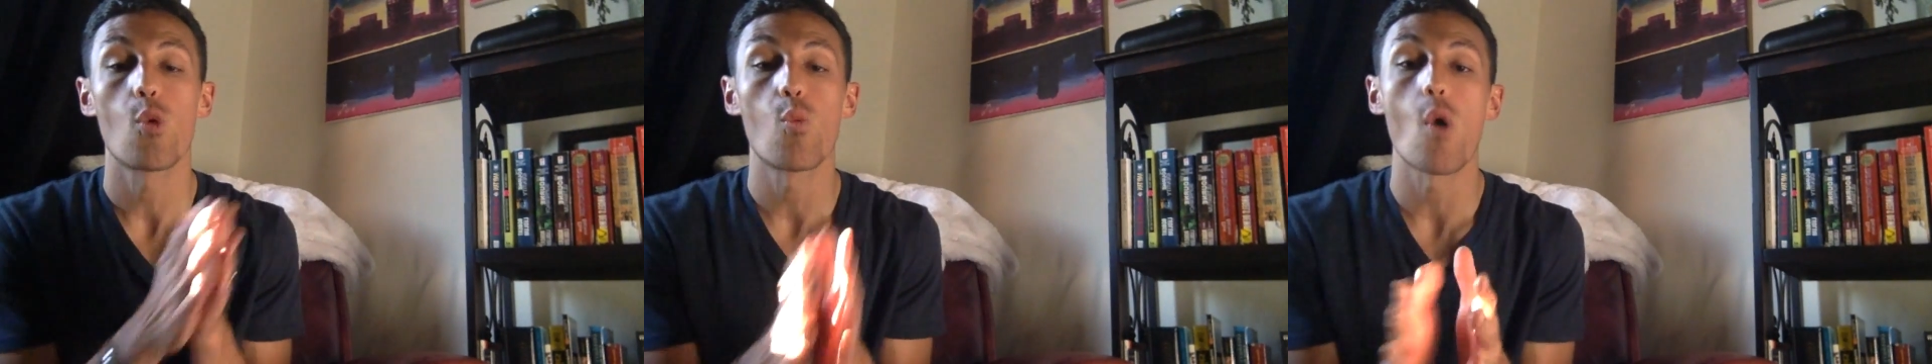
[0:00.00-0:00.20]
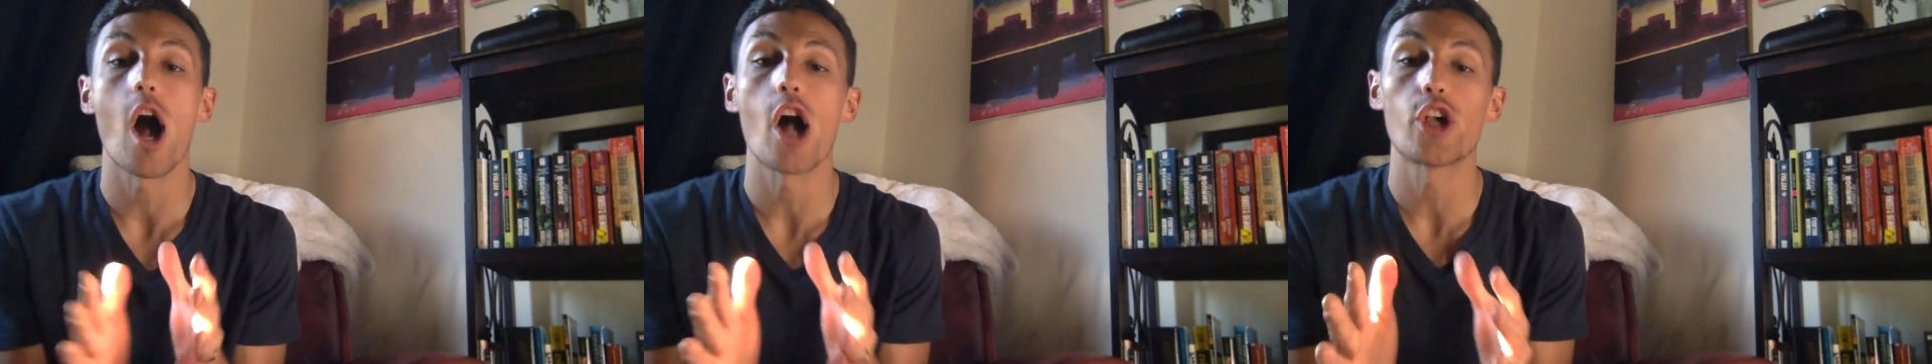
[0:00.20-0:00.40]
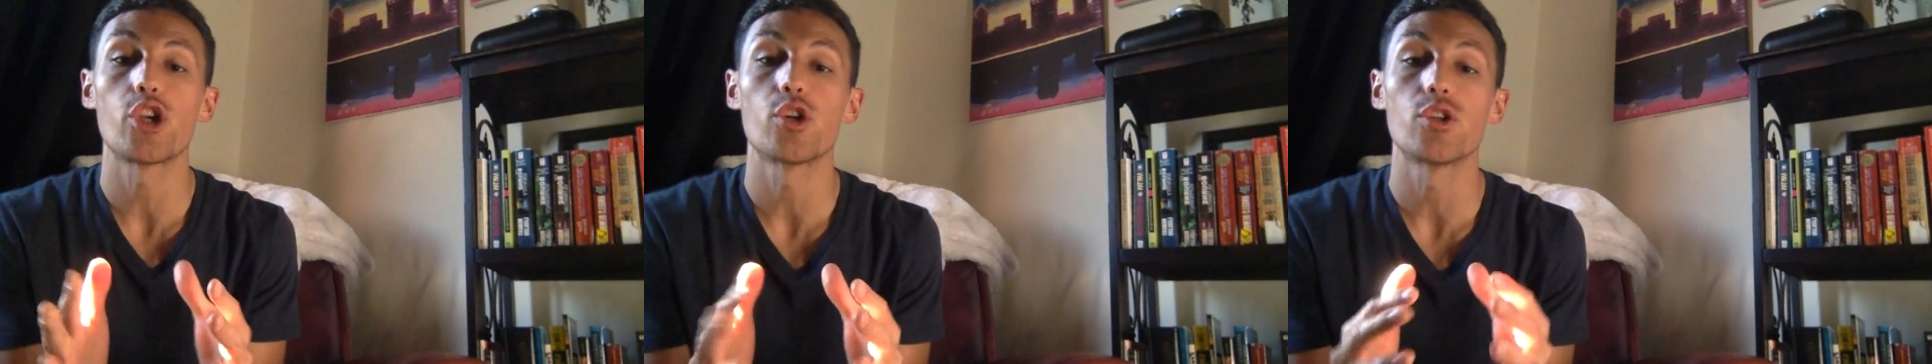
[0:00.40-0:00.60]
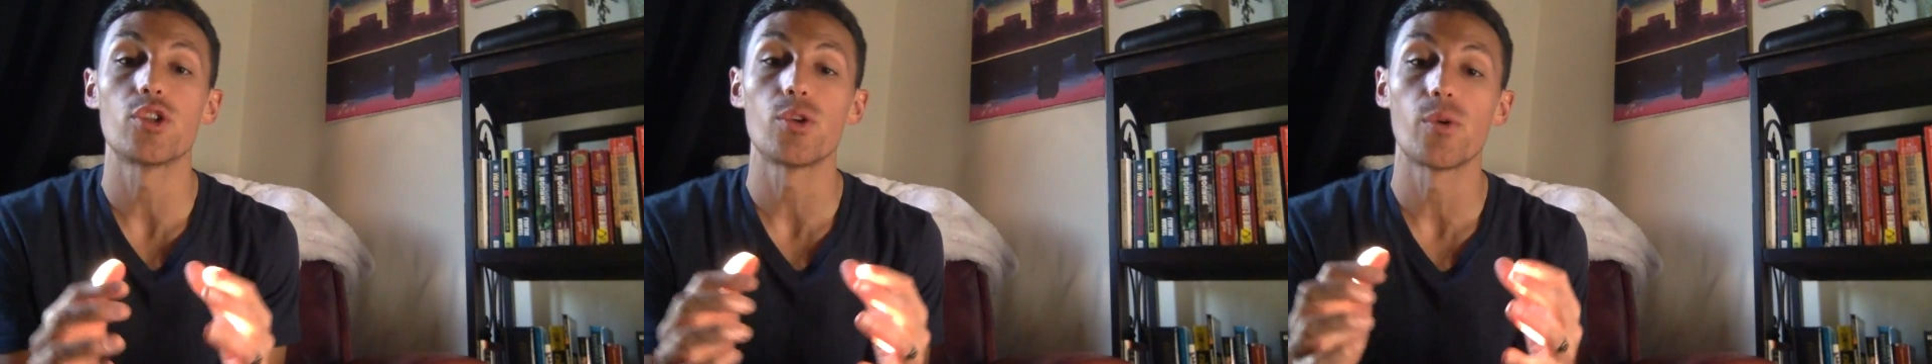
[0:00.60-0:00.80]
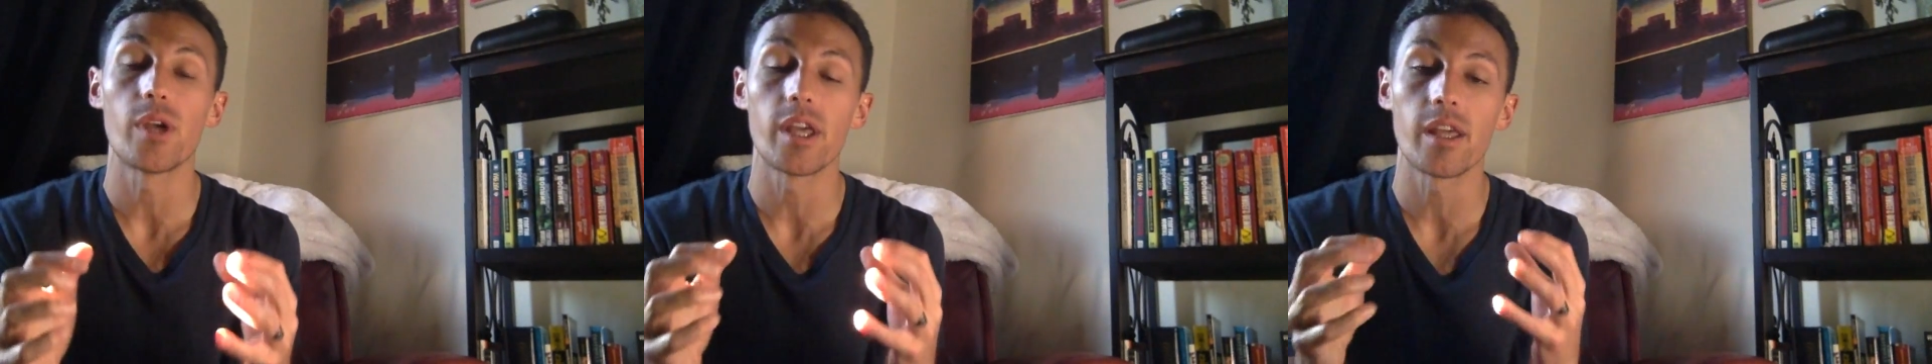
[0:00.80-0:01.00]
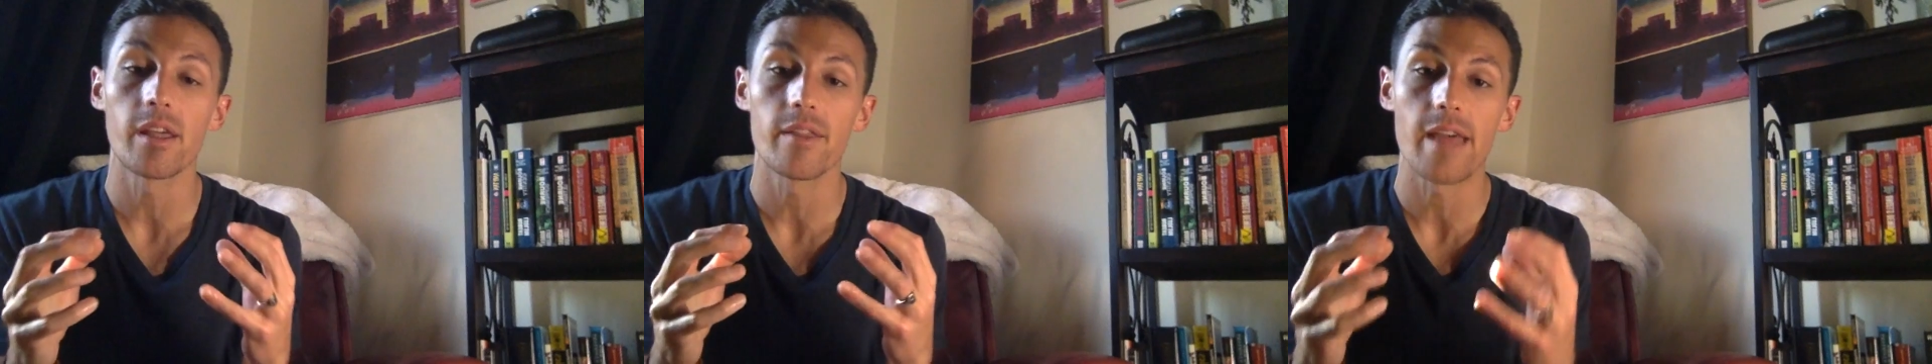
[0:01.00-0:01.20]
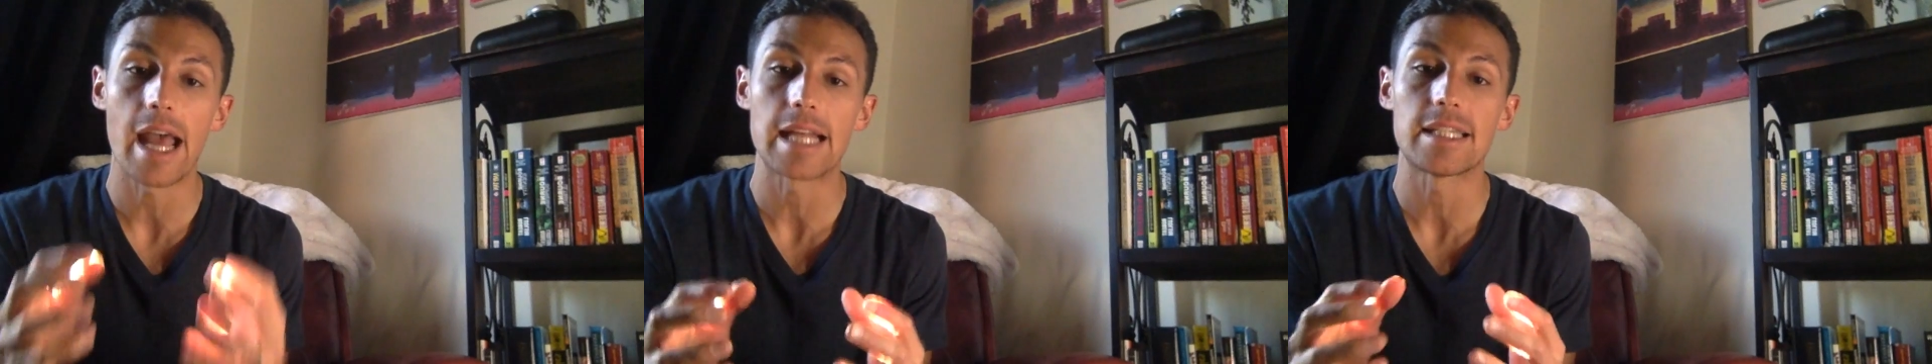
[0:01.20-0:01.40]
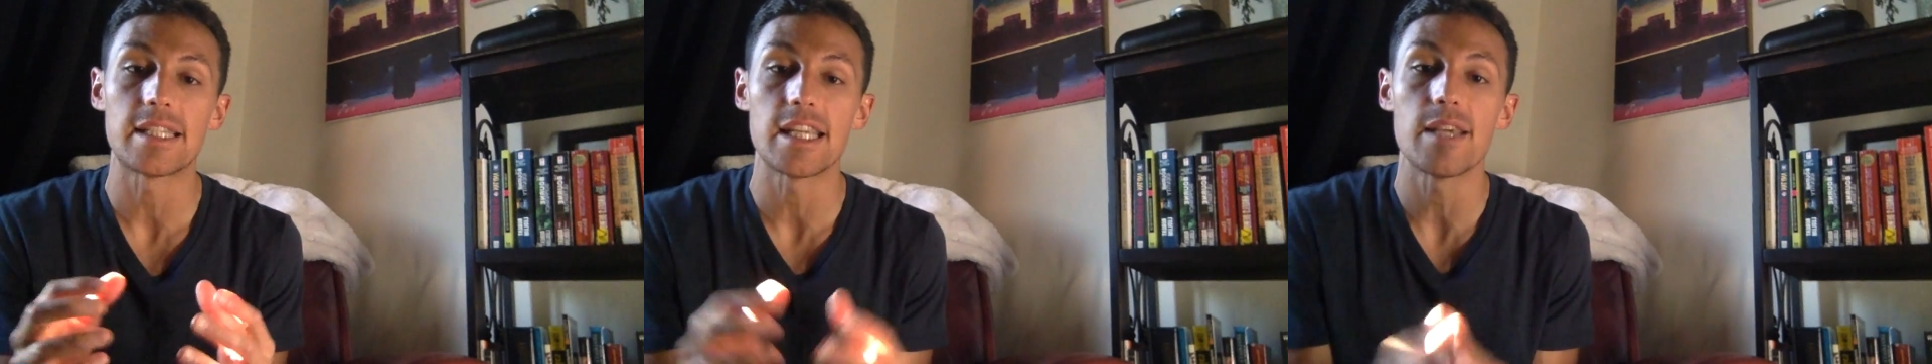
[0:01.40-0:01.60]
while you're doing
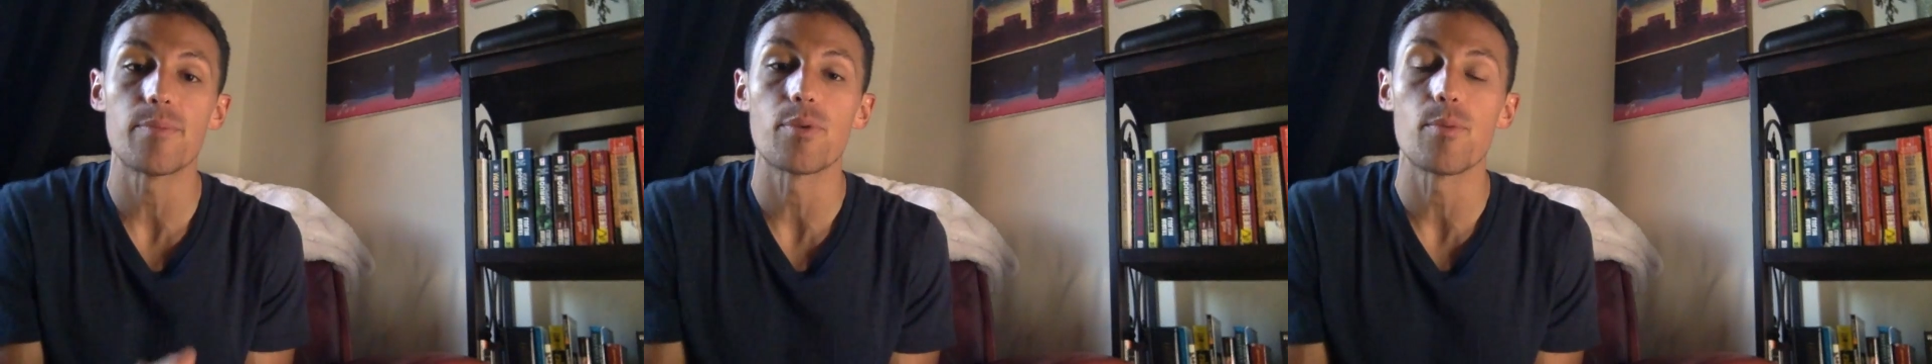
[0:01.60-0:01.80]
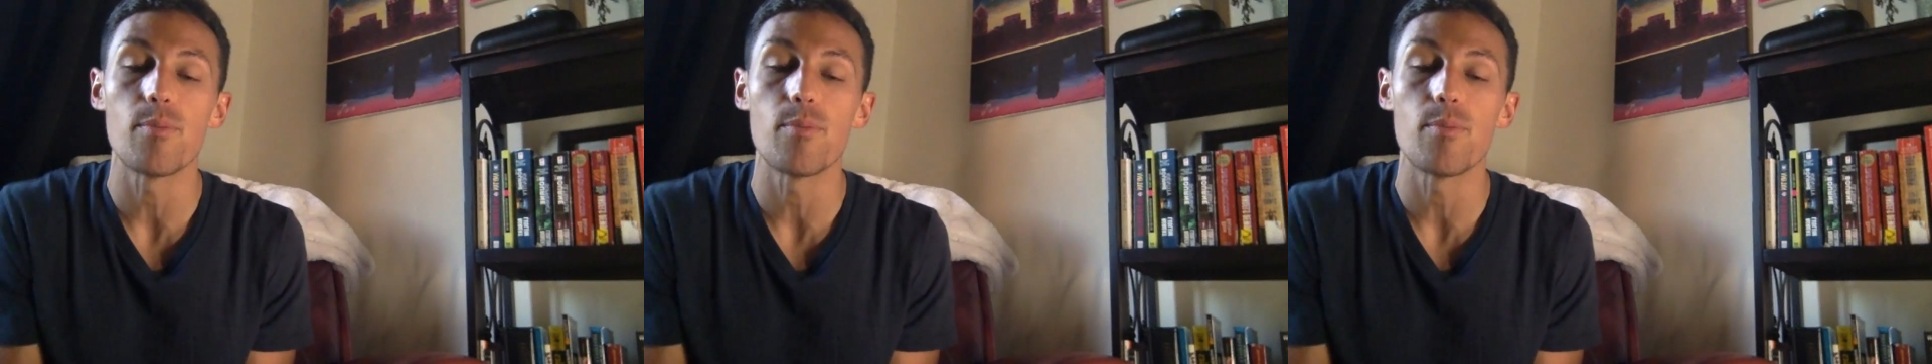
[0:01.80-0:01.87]
that deep,